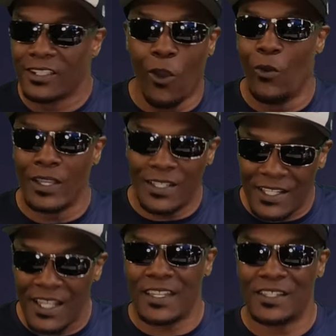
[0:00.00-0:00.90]

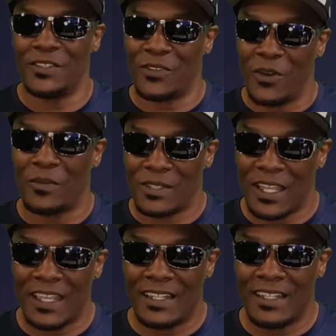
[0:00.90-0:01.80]
coexist. You know what I'm
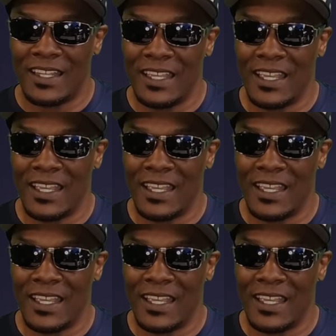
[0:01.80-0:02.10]
saying?